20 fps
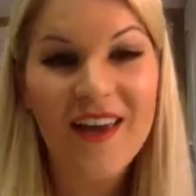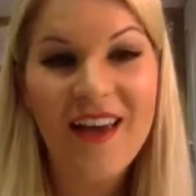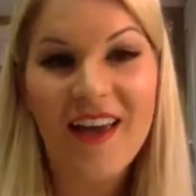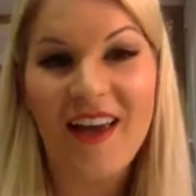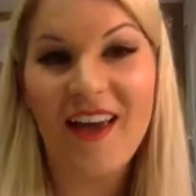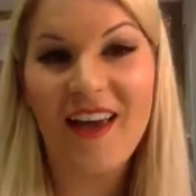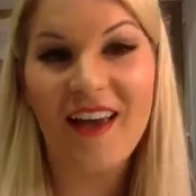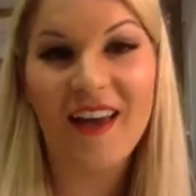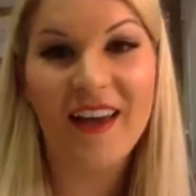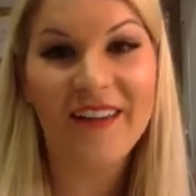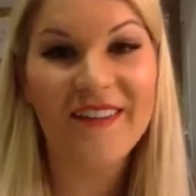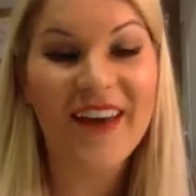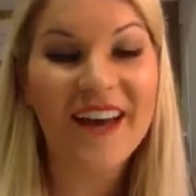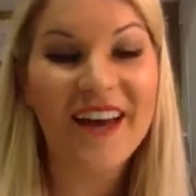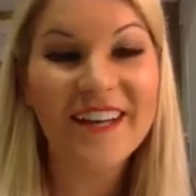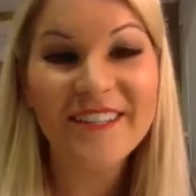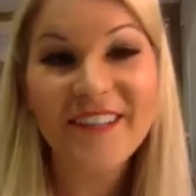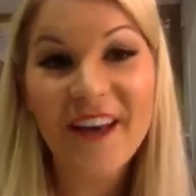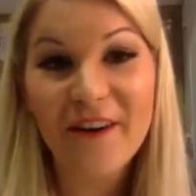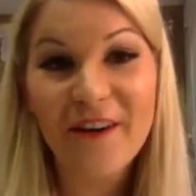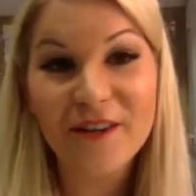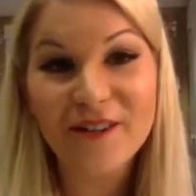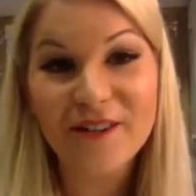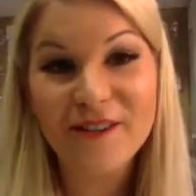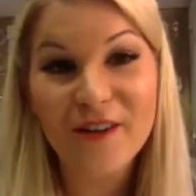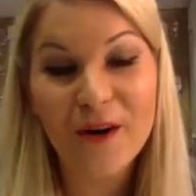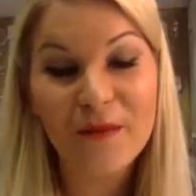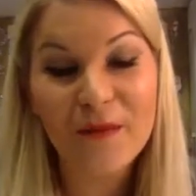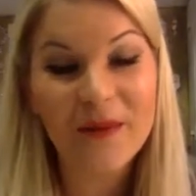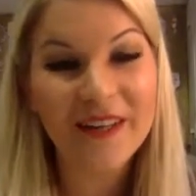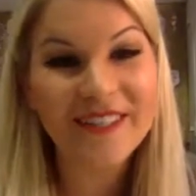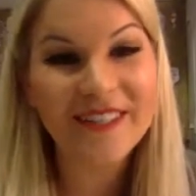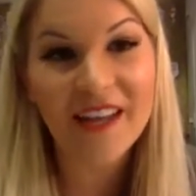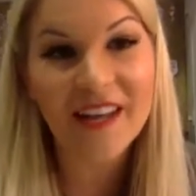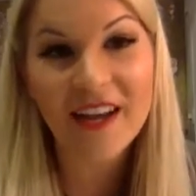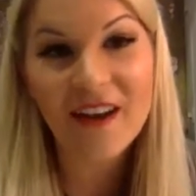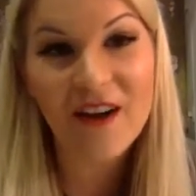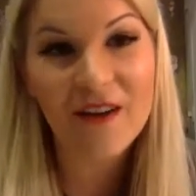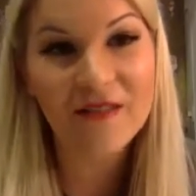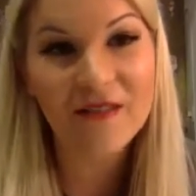And that is how I start my
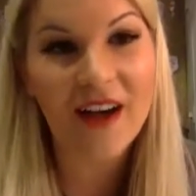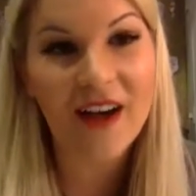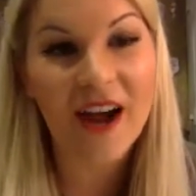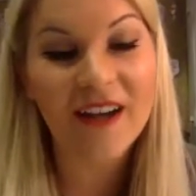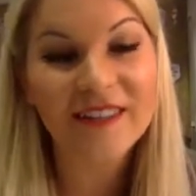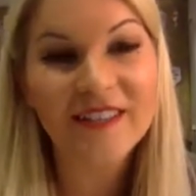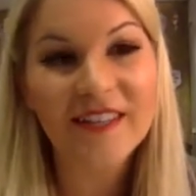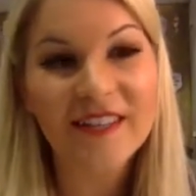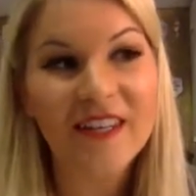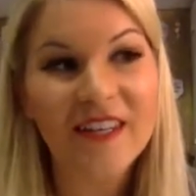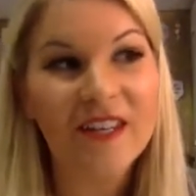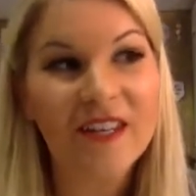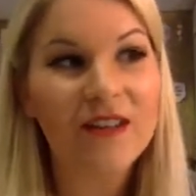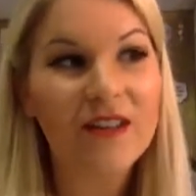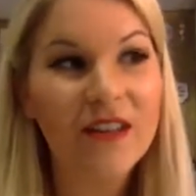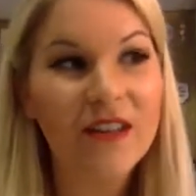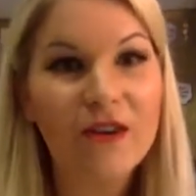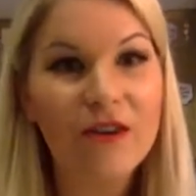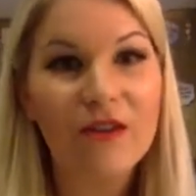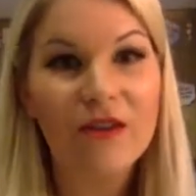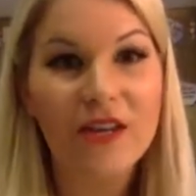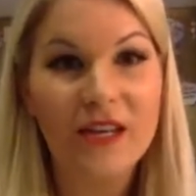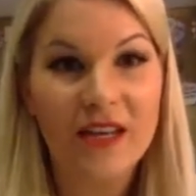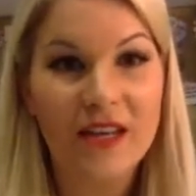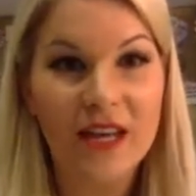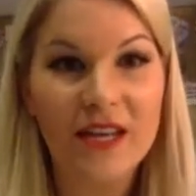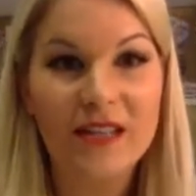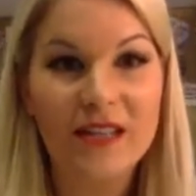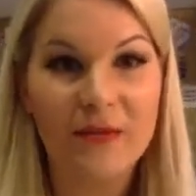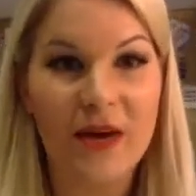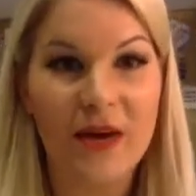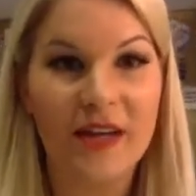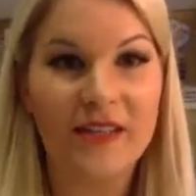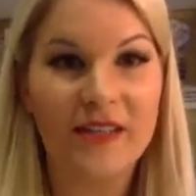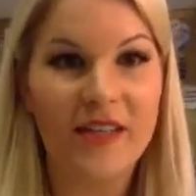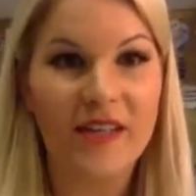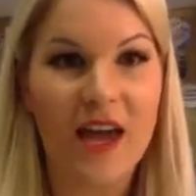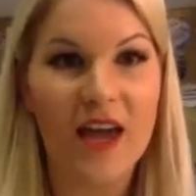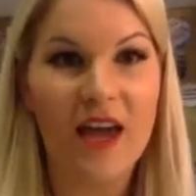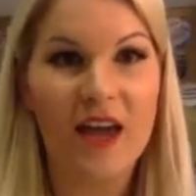day off, guys. And it literally kicks my
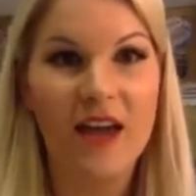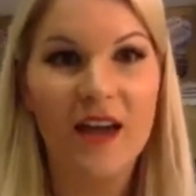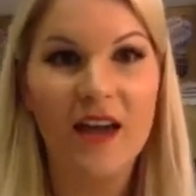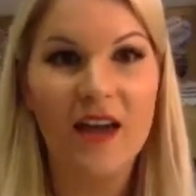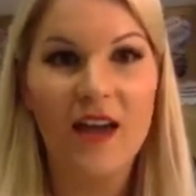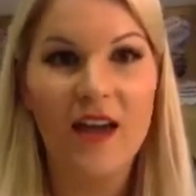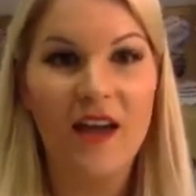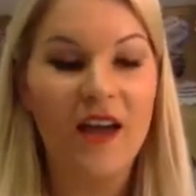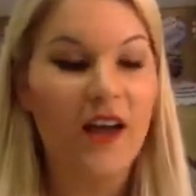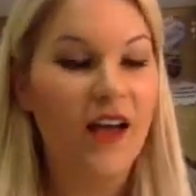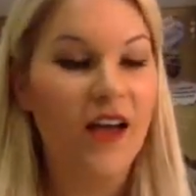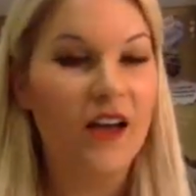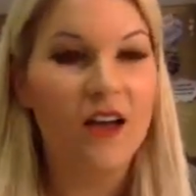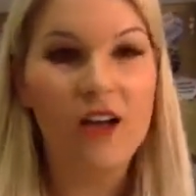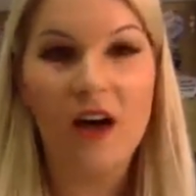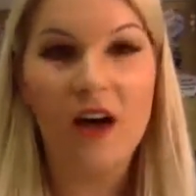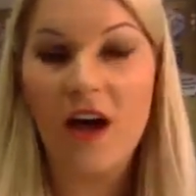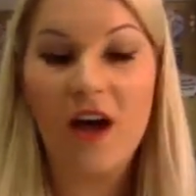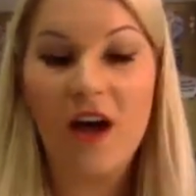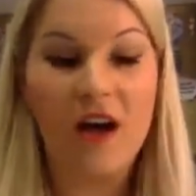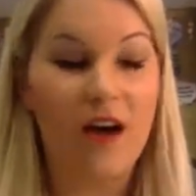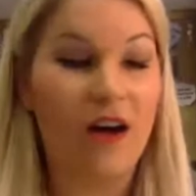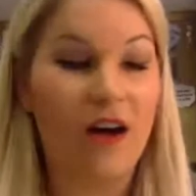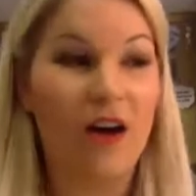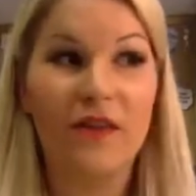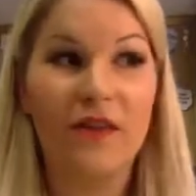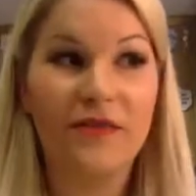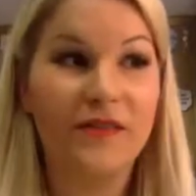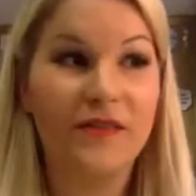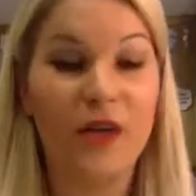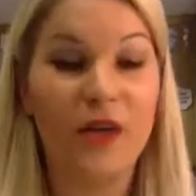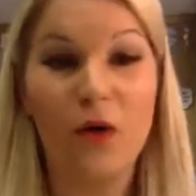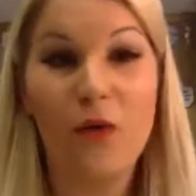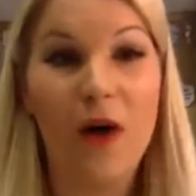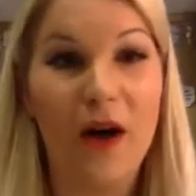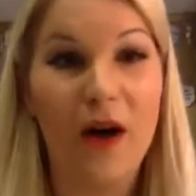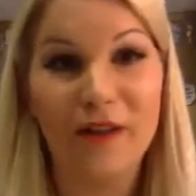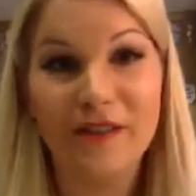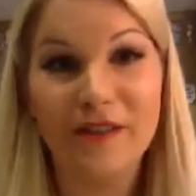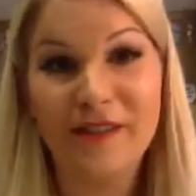day off so
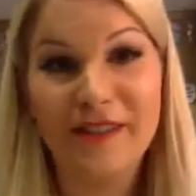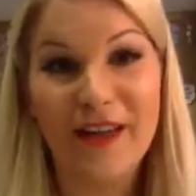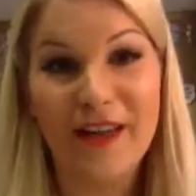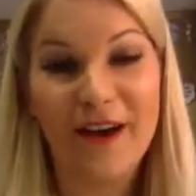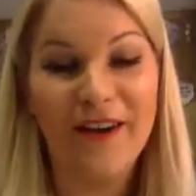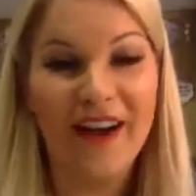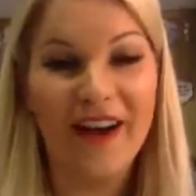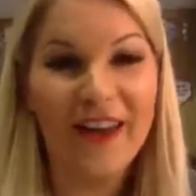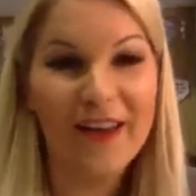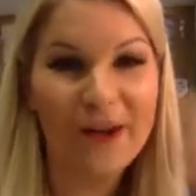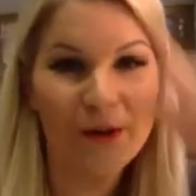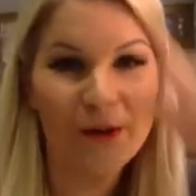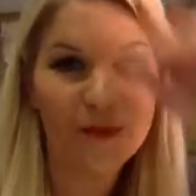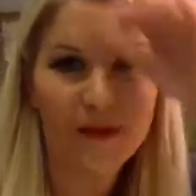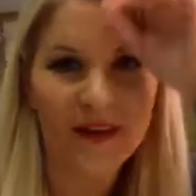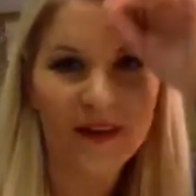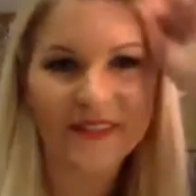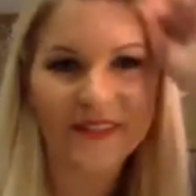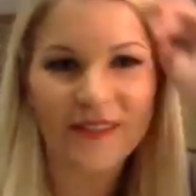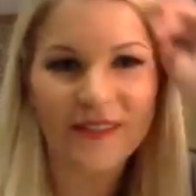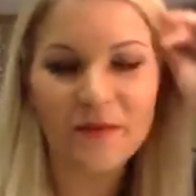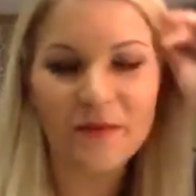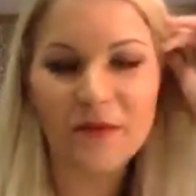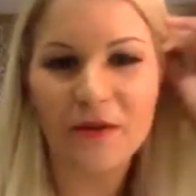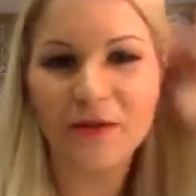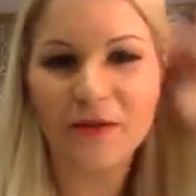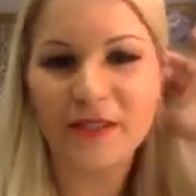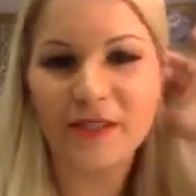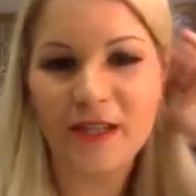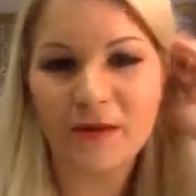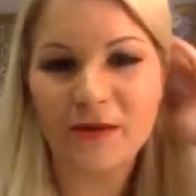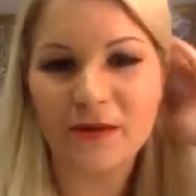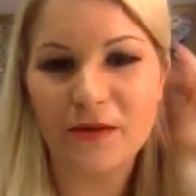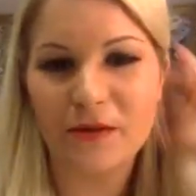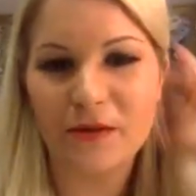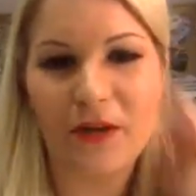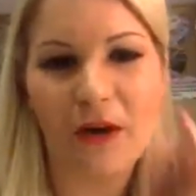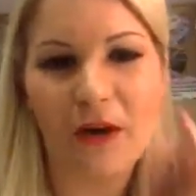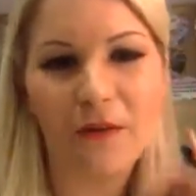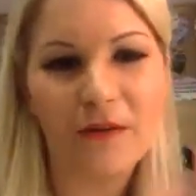well. So I hope that some of those tips
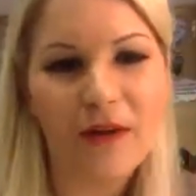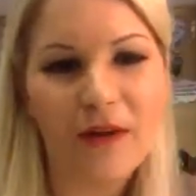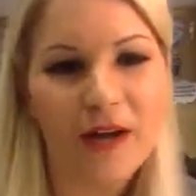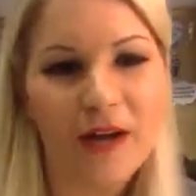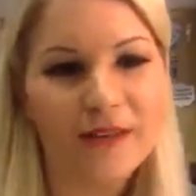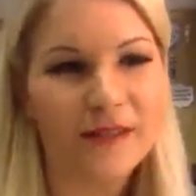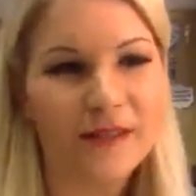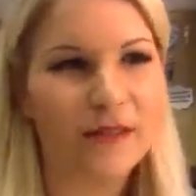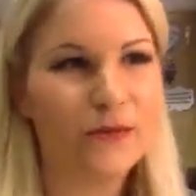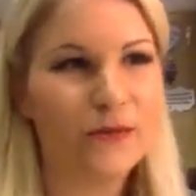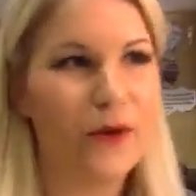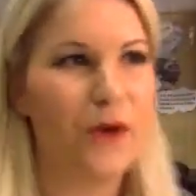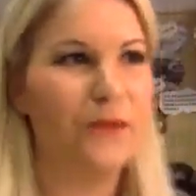really help you guys as well.